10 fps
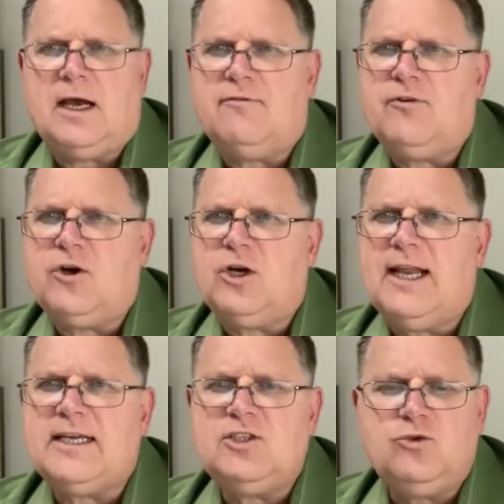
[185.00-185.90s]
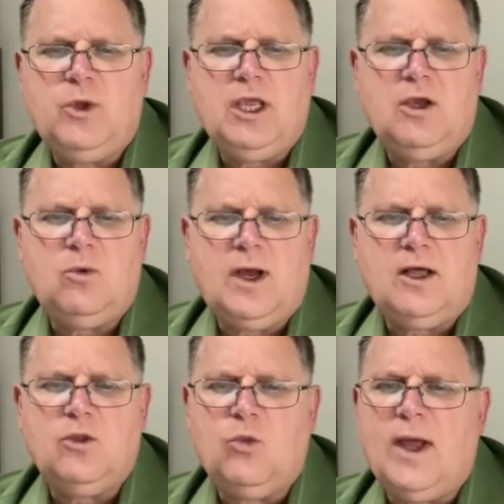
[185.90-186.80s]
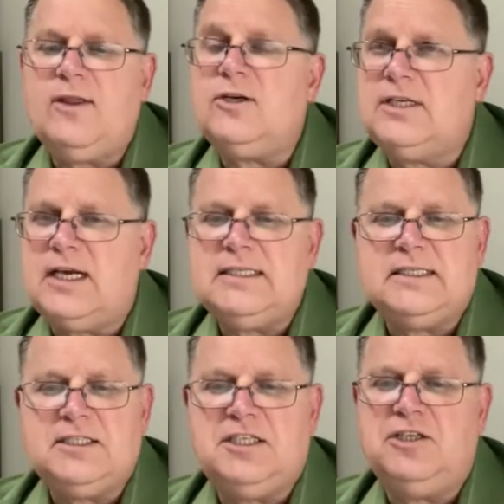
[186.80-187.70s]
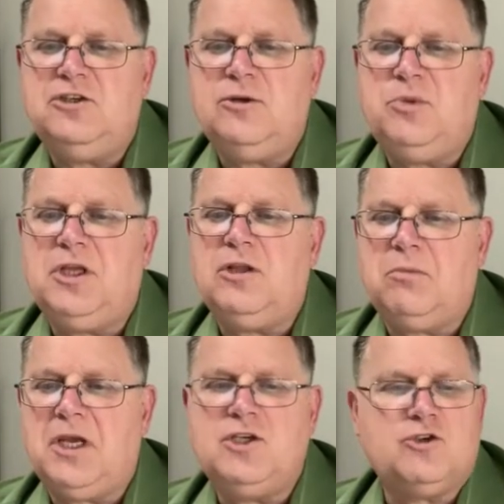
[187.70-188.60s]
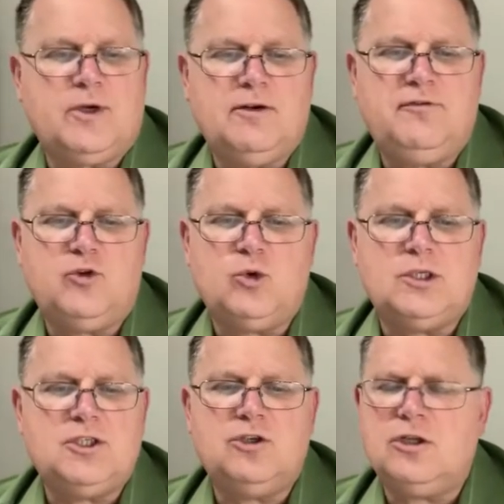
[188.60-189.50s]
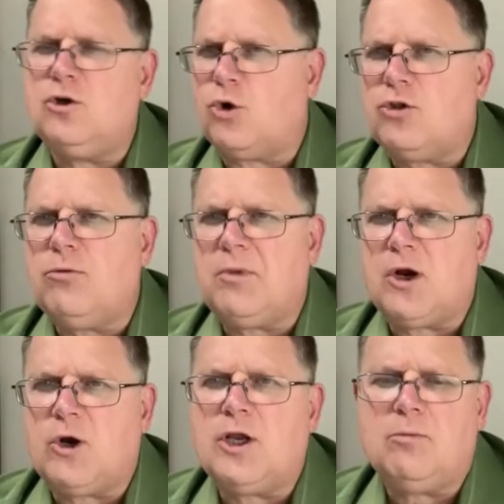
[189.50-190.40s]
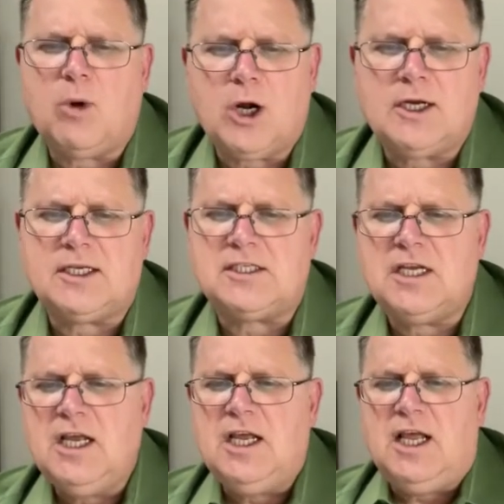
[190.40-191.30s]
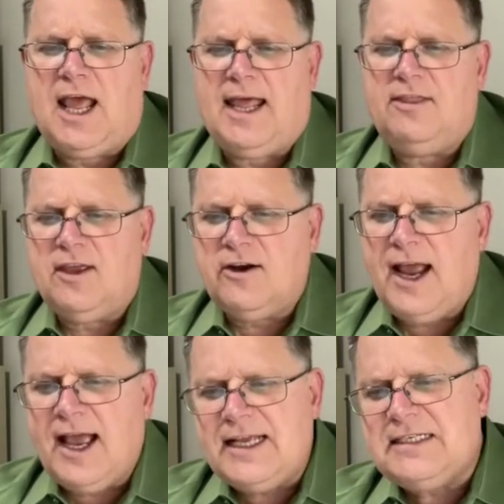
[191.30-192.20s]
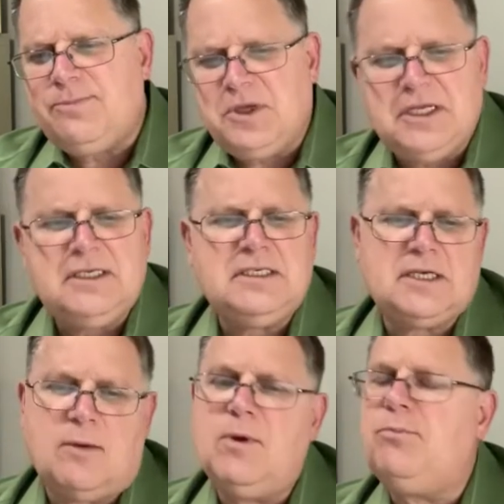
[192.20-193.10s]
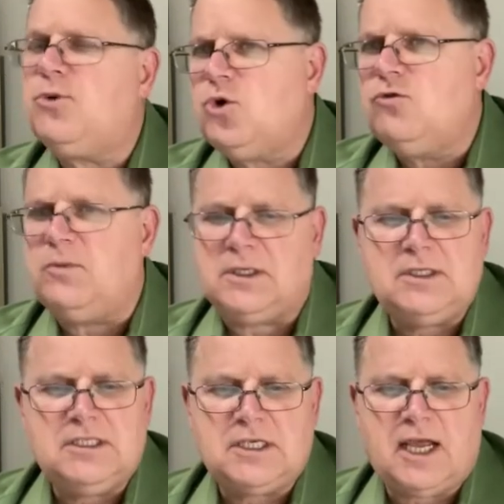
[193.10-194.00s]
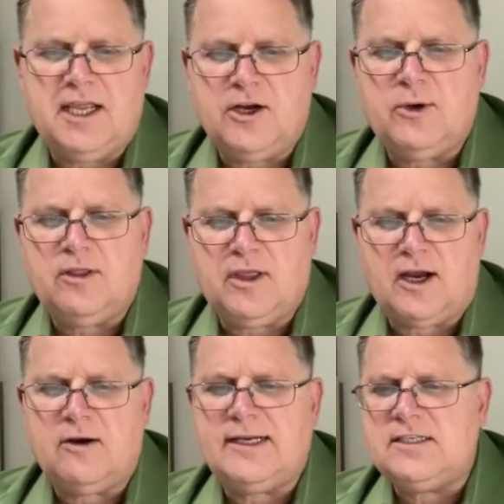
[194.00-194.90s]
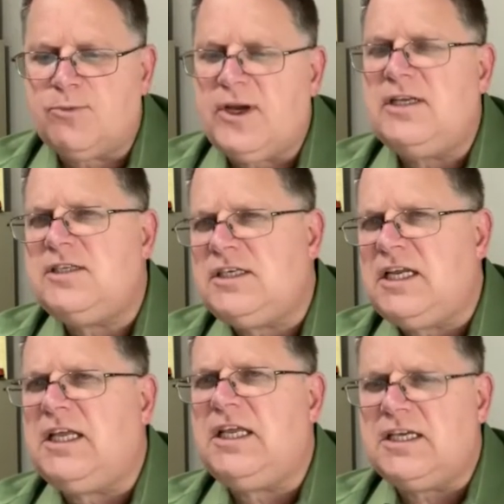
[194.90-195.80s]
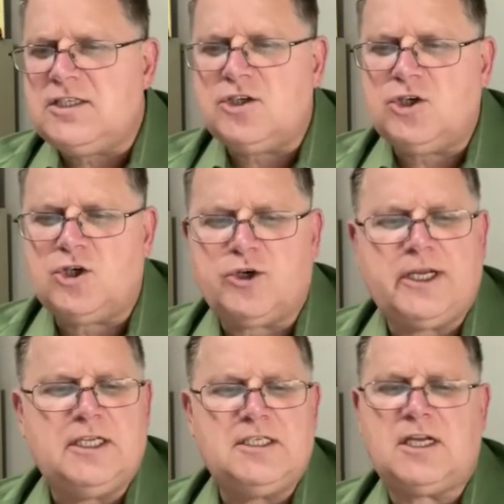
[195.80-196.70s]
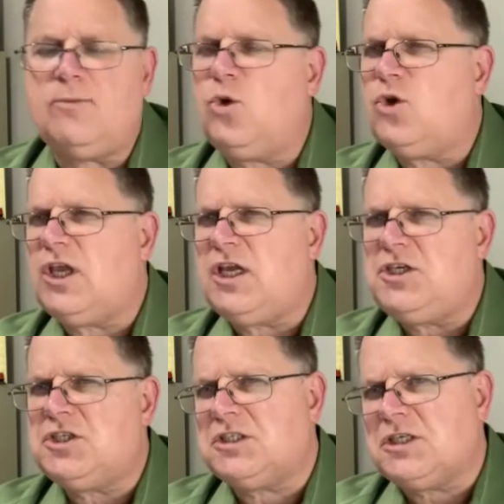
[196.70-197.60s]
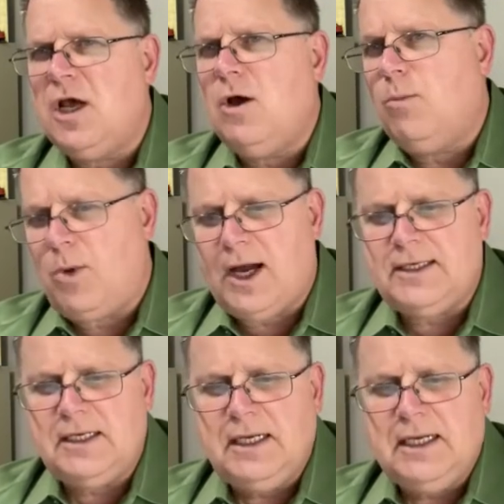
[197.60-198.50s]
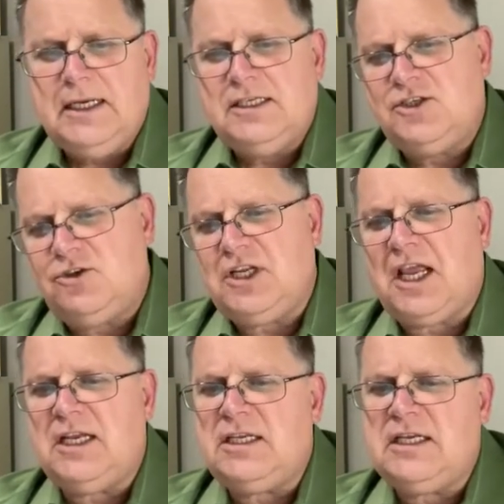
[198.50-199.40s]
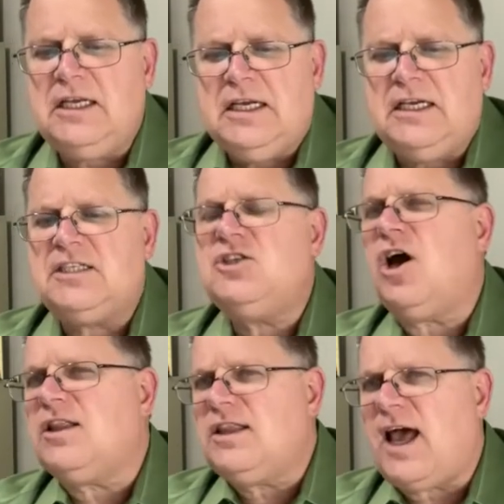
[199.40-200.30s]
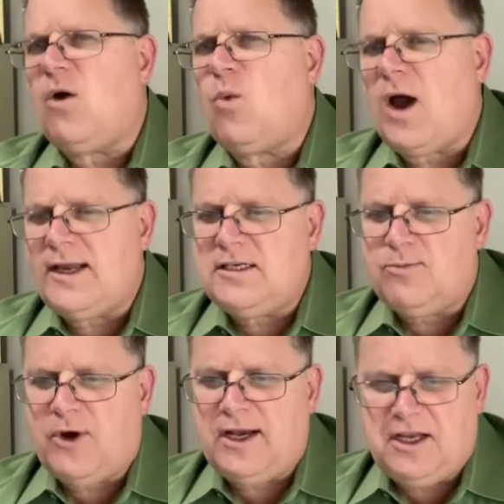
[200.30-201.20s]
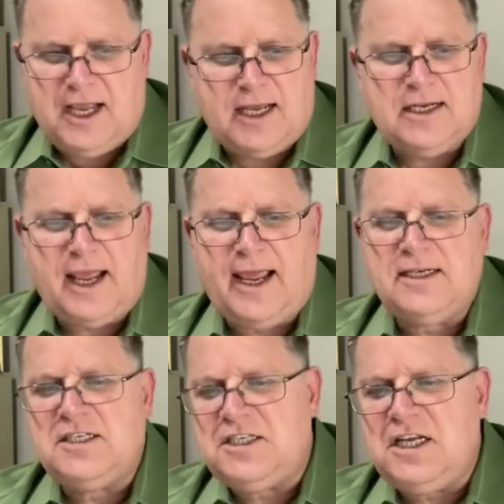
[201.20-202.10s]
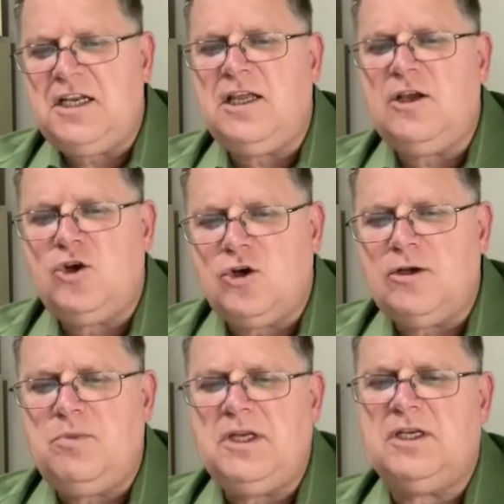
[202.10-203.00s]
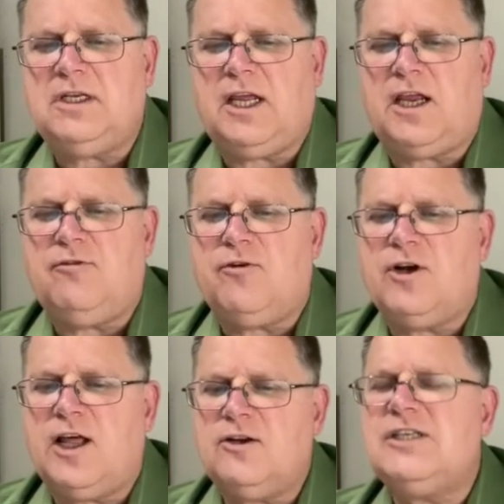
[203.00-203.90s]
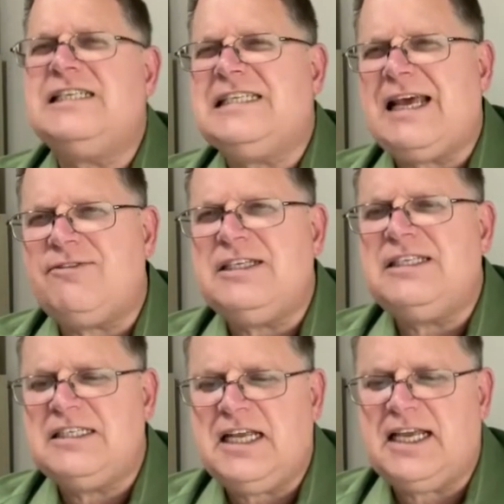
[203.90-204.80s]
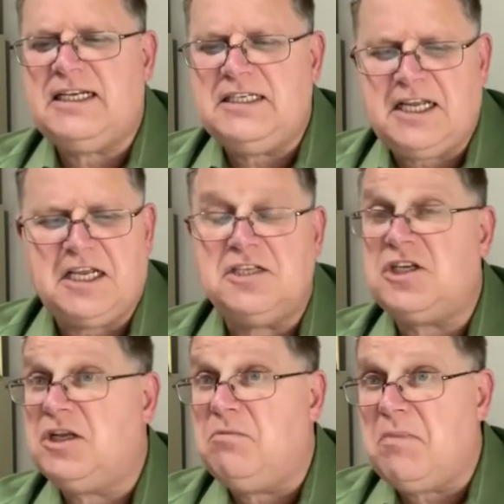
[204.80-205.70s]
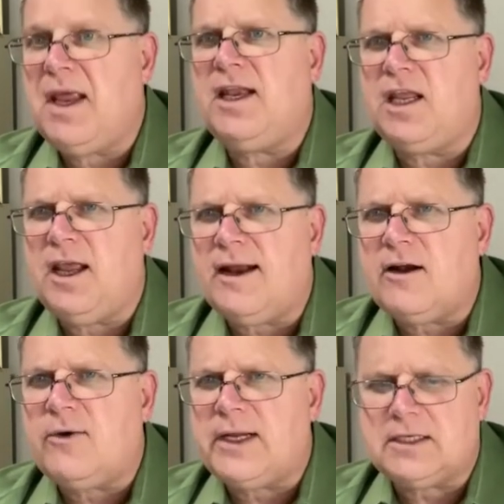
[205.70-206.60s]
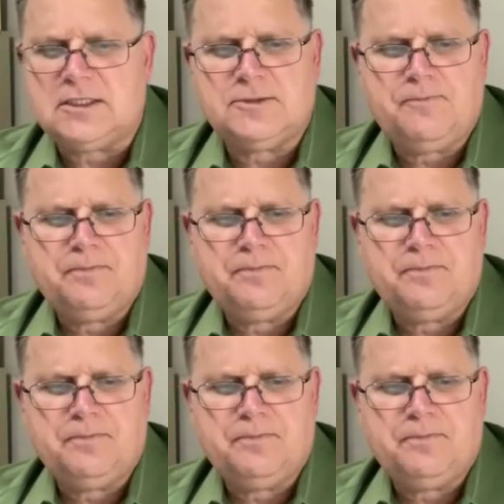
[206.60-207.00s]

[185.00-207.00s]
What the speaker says: For next week, well, the weather does continue to be the major influence to the North American markets. And there has been some improvements here and there, and spring seeding is occurring in some locations. But to date, it's not that widespread yet, and seeding could be delayed for another 7 to 10 days in many areas.